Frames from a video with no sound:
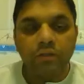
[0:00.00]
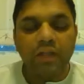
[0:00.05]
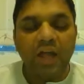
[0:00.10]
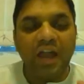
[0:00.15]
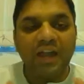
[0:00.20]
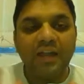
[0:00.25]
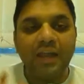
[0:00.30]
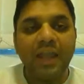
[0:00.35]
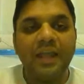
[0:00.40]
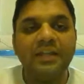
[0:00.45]

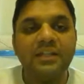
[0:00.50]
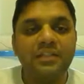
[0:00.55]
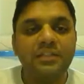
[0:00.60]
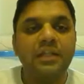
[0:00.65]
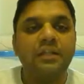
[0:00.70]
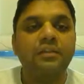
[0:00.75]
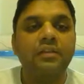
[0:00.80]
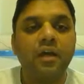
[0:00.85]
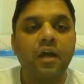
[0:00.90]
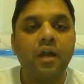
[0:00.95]
So that
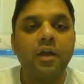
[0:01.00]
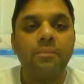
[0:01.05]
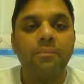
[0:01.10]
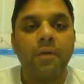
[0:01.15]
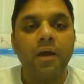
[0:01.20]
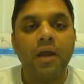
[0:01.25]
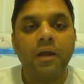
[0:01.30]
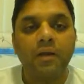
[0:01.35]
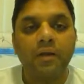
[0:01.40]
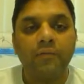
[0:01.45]
ends the
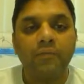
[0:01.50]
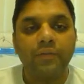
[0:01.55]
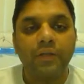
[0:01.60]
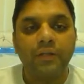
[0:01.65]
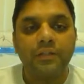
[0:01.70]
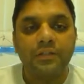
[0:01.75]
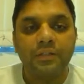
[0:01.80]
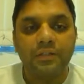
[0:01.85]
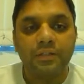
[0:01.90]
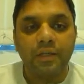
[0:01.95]
third part
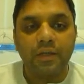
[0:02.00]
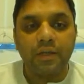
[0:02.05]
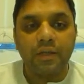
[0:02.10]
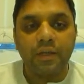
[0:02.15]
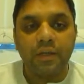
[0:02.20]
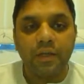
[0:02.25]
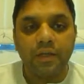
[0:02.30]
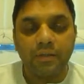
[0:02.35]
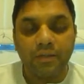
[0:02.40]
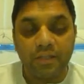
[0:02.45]
of this
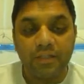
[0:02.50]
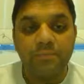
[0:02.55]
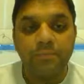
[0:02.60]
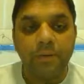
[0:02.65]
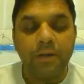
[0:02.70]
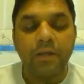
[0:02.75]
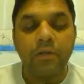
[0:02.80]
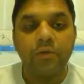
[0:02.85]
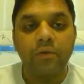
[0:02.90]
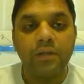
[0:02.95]

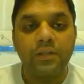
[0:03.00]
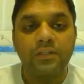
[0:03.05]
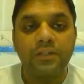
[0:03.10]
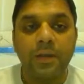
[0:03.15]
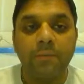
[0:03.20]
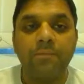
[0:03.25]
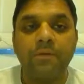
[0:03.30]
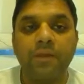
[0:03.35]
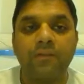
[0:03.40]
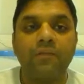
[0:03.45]

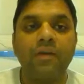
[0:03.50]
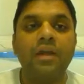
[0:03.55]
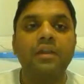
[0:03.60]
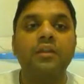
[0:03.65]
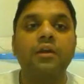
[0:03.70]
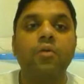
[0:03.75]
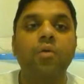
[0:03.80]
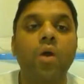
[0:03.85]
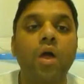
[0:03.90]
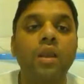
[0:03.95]
particular
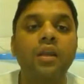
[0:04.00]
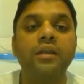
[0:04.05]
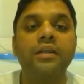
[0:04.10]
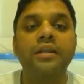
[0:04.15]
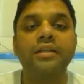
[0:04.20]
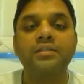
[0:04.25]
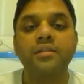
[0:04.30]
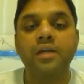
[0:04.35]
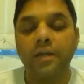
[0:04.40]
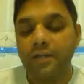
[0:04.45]
chapter, where the
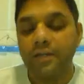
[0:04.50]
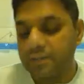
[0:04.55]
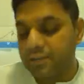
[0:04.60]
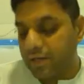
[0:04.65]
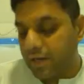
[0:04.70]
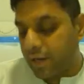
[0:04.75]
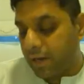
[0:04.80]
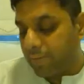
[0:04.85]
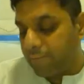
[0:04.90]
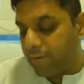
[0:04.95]
qualities
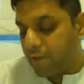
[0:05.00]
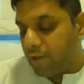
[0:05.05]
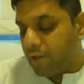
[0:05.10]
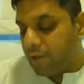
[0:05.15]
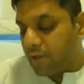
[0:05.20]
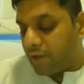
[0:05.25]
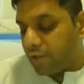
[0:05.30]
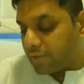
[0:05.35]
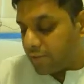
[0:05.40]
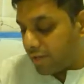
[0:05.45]
are
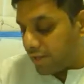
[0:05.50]
described.